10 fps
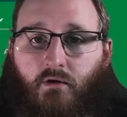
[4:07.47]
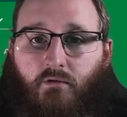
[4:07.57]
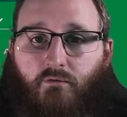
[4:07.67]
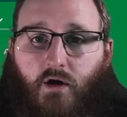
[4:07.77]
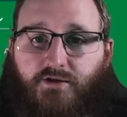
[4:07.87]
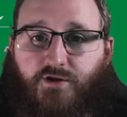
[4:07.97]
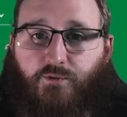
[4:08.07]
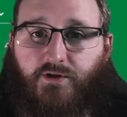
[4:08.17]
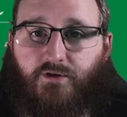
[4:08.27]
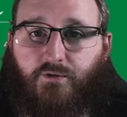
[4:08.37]
Right? Do
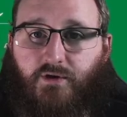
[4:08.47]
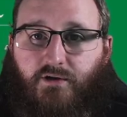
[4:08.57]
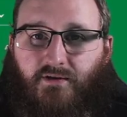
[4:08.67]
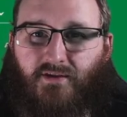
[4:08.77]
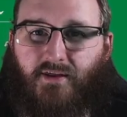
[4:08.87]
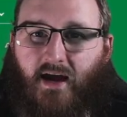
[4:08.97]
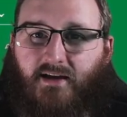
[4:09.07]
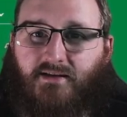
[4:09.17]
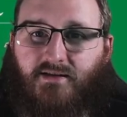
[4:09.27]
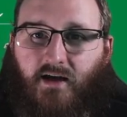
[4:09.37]
we do
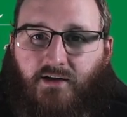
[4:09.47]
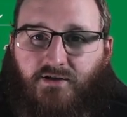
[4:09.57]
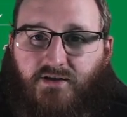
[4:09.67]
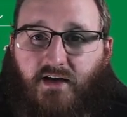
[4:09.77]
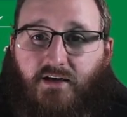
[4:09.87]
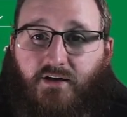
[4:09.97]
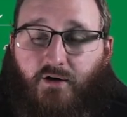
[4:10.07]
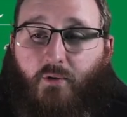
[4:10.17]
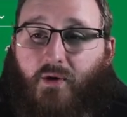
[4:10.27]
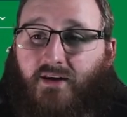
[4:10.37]
that and just say, you know
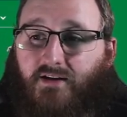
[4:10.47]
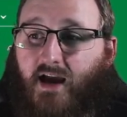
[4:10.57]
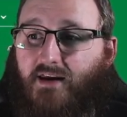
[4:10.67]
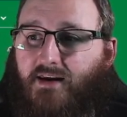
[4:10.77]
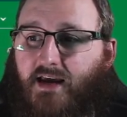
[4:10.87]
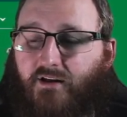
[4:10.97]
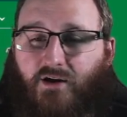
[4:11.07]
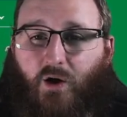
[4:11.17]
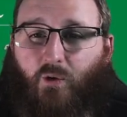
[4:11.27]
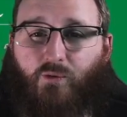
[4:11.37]
what? When you get near the
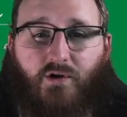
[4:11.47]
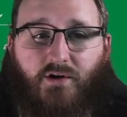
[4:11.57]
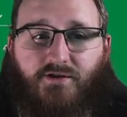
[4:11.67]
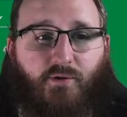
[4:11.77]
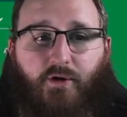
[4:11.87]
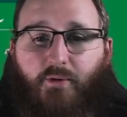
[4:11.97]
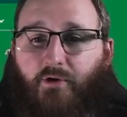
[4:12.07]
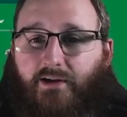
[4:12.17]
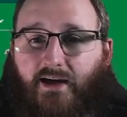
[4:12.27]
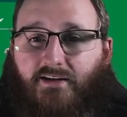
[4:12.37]
goal, do what you
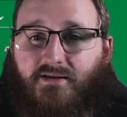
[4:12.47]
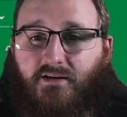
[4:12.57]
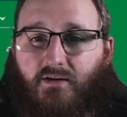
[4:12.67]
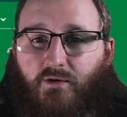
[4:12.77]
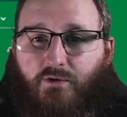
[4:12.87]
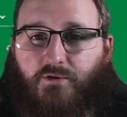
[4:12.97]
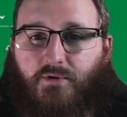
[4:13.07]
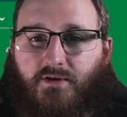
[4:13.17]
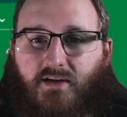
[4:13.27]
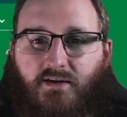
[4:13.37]
want, lads. Or do
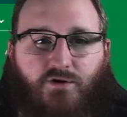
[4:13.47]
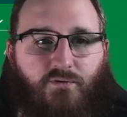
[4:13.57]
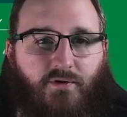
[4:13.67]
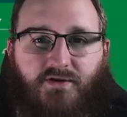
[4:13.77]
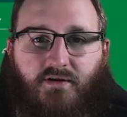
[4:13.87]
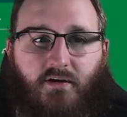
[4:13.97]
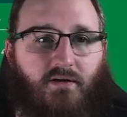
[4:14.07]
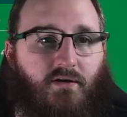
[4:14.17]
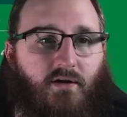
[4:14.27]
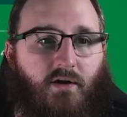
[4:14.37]
we say shoot on
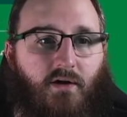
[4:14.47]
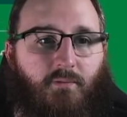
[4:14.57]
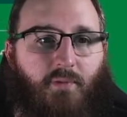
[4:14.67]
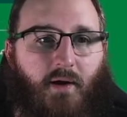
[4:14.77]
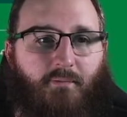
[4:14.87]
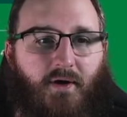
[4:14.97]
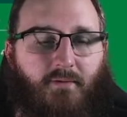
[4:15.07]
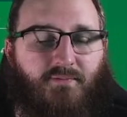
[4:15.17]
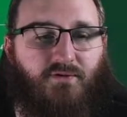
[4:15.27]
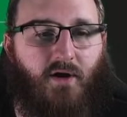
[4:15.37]
sight? Pump it
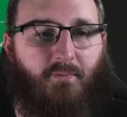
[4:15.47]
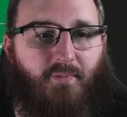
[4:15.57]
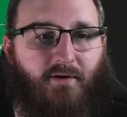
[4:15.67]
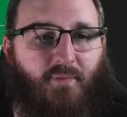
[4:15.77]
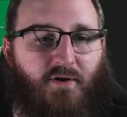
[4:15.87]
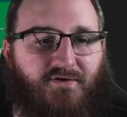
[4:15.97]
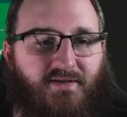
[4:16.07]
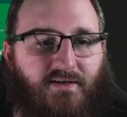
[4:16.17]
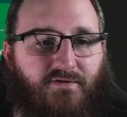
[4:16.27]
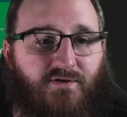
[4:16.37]
up to a, a bit of
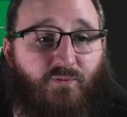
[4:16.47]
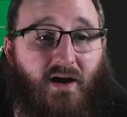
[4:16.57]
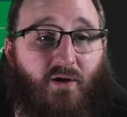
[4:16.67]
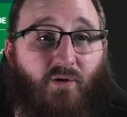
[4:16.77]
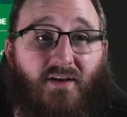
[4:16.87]
positive as well.